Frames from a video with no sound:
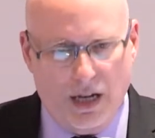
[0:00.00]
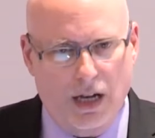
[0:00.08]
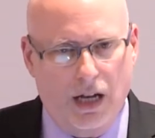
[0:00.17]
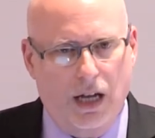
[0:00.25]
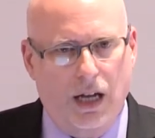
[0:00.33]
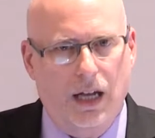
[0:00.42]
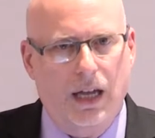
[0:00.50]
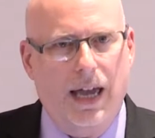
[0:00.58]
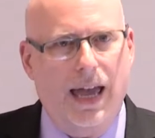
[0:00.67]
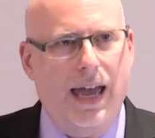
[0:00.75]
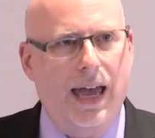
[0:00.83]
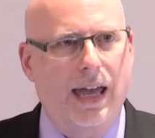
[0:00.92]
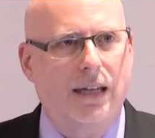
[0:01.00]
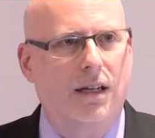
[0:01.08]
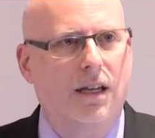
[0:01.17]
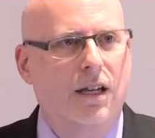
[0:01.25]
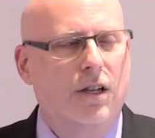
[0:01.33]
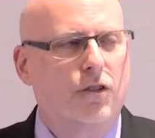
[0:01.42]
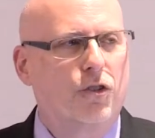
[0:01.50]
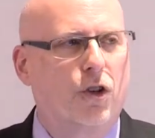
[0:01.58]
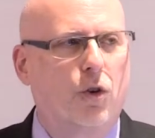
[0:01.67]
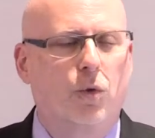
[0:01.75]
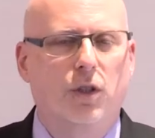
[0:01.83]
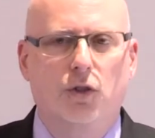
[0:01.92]
And
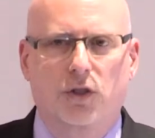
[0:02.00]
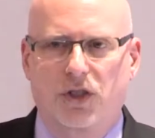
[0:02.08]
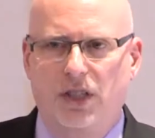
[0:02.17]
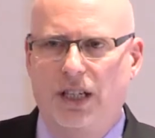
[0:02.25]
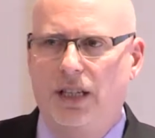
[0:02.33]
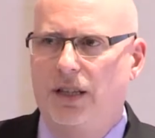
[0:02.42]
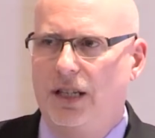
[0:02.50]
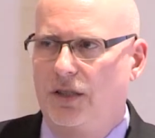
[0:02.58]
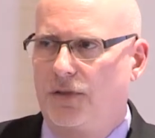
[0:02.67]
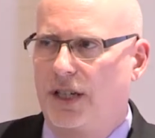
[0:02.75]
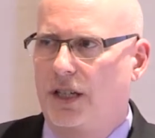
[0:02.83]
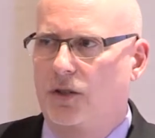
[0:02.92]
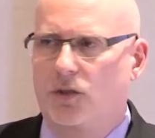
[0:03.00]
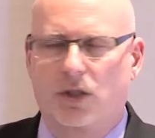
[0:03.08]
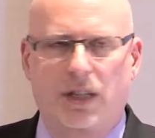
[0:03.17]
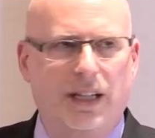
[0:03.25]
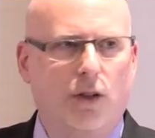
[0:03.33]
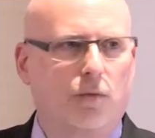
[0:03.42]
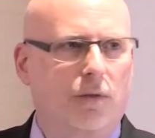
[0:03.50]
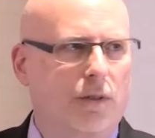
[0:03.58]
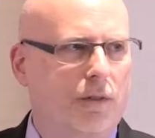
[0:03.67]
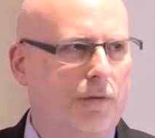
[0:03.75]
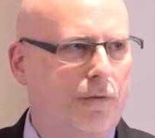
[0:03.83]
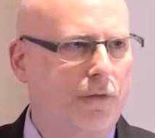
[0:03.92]
so you'll see these videos. They don't
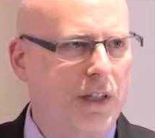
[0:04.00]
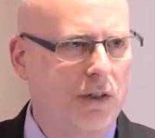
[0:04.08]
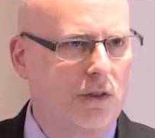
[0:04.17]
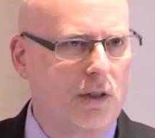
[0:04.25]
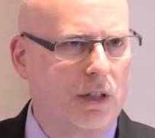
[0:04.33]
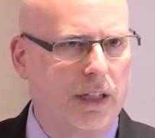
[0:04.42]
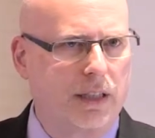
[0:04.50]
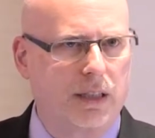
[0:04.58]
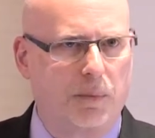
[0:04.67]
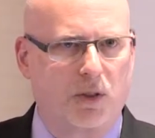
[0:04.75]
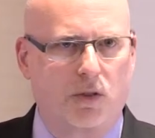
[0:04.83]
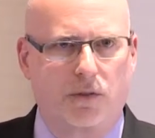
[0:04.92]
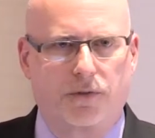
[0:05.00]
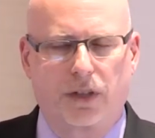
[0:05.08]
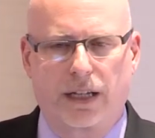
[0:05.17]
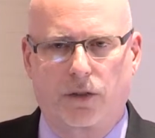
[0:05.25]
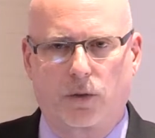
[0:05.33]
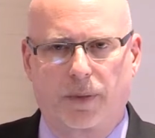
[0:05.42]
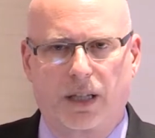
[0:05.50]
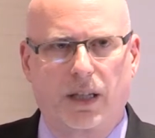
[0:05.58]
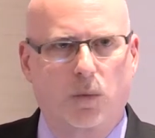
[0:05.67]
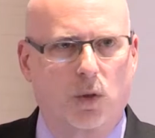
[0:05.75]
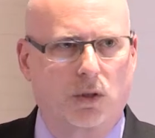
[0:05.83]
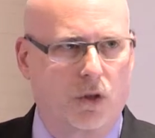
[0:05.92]
feel like typical philanthropy, and
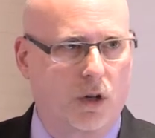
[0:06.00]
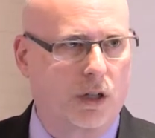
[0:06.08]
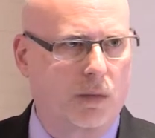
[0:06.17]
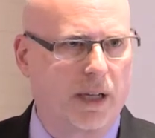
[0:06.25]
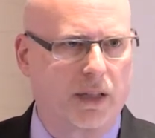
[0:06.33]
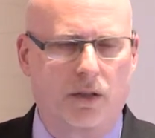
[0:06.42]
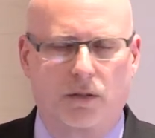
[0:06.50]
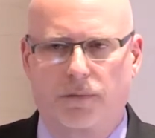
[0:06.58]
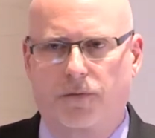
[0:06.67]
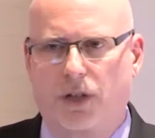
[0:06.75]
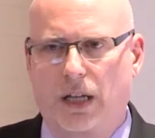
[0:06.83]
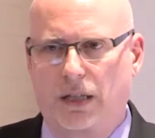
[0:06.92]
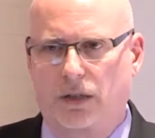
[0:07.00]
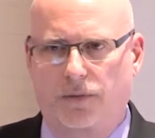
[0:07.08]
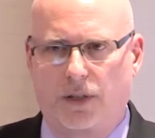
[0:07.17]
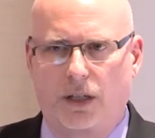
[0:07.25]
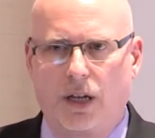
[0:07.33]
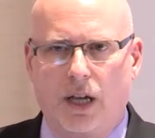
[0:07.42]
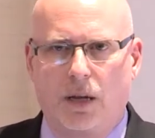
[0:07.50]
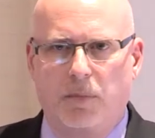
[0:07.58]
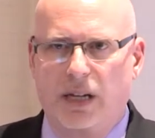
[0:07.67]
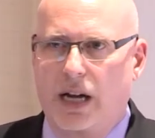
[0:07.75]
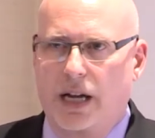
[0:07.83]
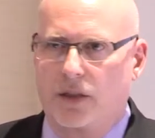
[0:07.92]
then we'll talk about the philosophy
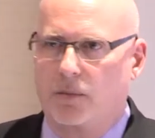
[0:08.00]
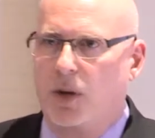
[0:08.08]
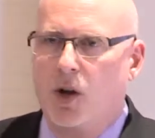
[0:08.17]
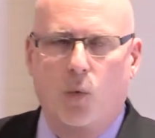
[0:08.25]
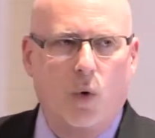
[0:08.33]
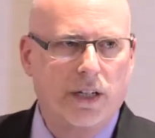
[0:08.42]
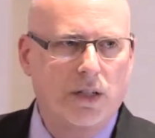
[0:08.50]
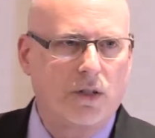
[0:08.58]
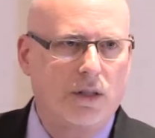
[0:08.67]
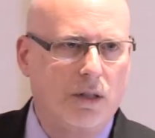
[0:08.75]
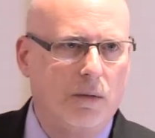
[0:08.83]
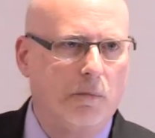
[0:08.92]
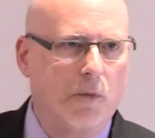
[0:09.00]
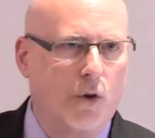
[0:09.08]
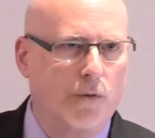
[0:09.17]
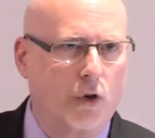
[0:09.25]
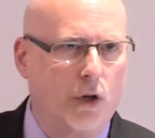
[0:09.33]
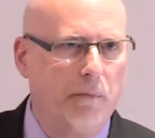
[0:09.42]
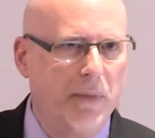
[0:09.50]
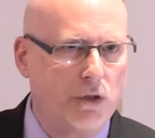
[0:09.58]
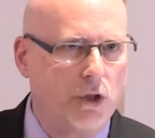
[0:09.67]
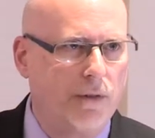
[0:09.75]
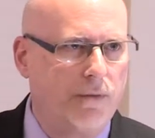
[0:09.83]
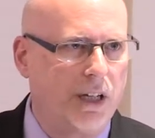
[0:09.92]
behind them. One is the overall
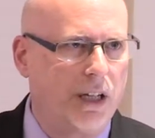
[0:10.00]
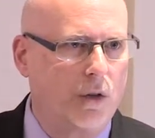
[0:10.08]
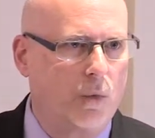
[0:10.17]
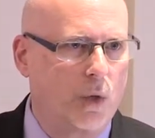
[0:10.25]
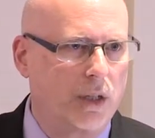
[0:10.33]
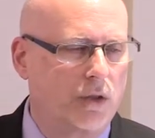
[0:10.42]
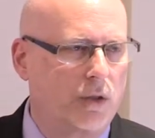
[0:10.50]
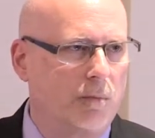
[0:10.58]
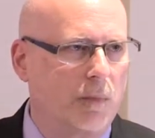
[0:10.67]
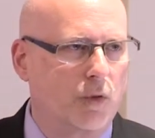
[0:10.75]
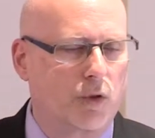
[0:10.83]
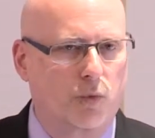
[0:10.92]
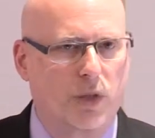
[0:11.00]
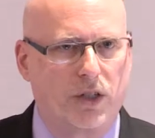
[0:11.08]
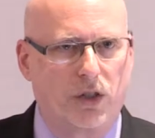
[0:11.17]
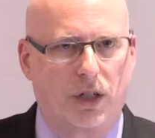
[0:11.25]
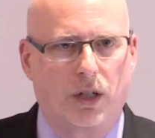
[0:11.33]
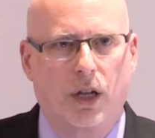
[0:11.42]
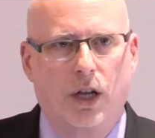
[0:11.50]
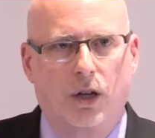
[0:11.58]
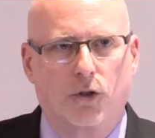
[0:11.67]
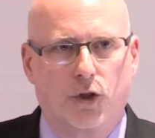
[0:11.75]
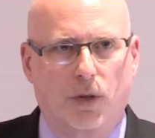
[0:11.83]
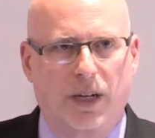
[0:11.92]
mission video, and one is the most recent
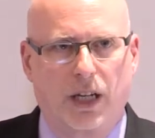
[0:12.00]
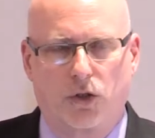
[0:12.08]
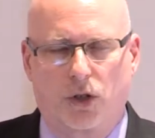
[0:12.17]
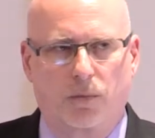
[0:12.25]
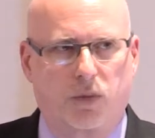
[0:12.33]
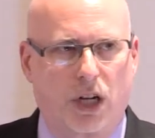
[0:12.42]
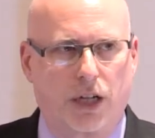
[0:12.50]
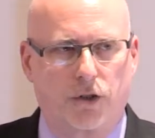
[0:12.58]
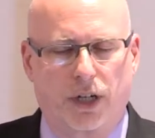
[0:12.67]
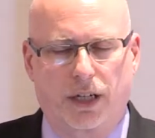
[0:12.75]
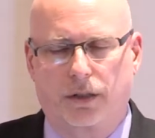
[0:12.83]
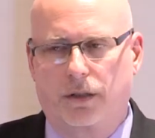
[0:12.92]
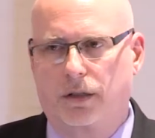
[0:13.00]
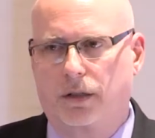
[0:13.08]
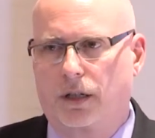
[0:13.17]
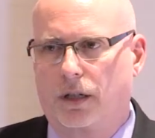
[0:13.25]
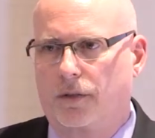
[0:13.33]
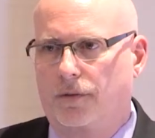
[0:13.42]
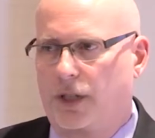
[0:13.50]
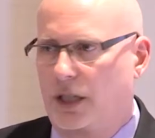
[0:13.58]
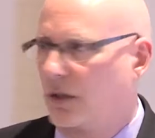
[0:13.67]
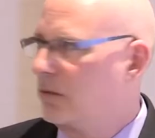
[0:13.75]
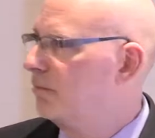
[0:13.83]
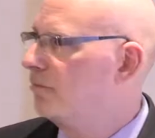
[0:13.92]
Germination Project
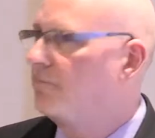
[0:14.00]
video.